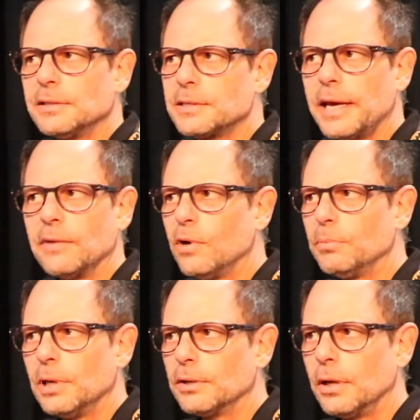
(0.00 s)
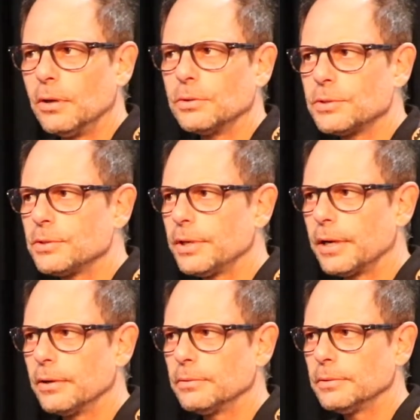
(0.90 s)
just gave up on those. You
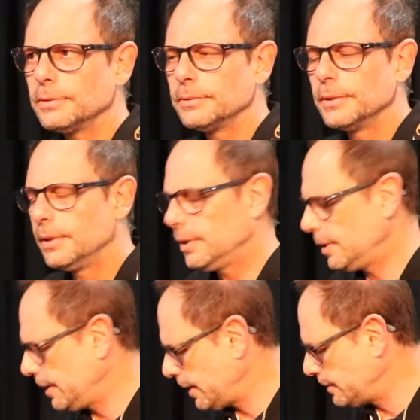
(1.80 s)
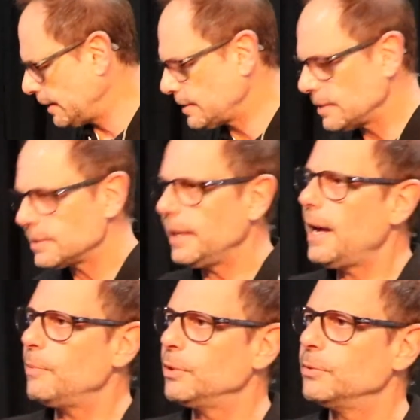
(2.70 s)
know, that, that tends to
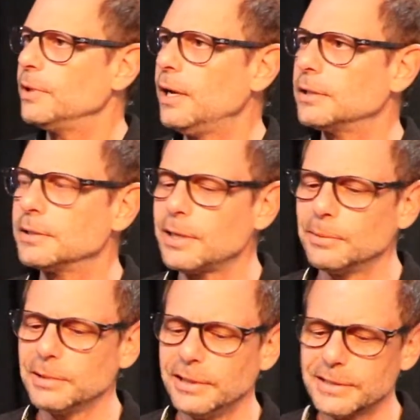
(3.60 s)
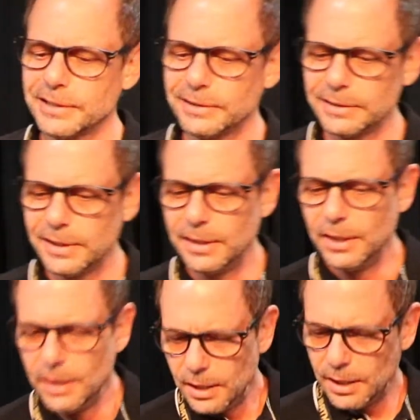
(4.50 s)
happen to a lot of guitar yeah, players. Absolutely so,
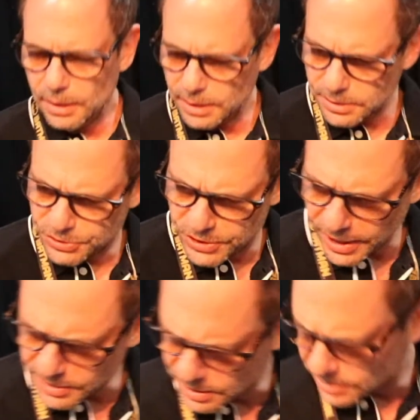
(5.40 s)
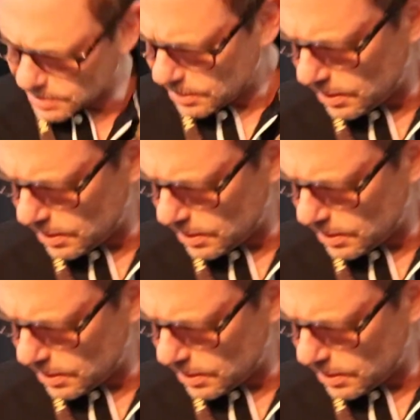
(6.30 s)
does. You know, here's Jesse's